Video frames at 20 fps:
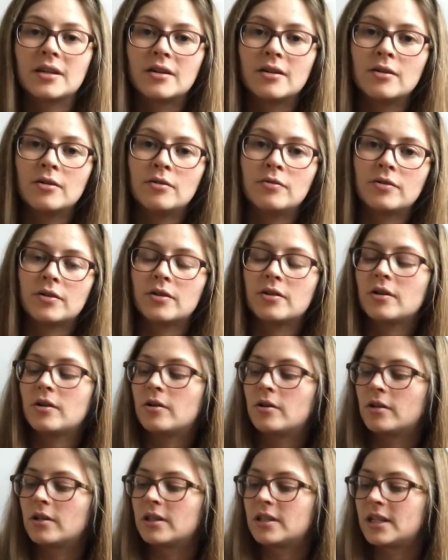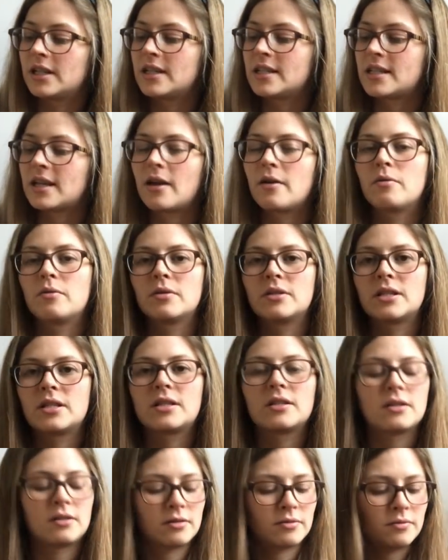Over the holidays, I
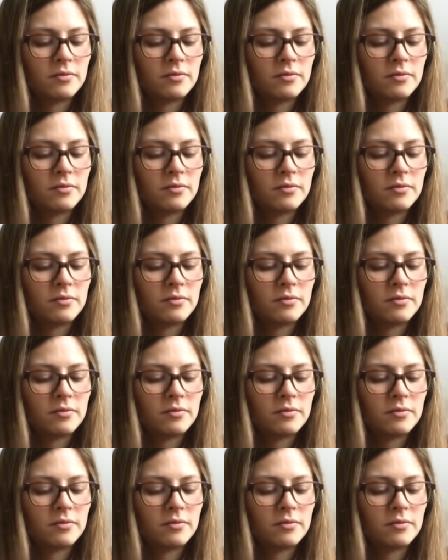was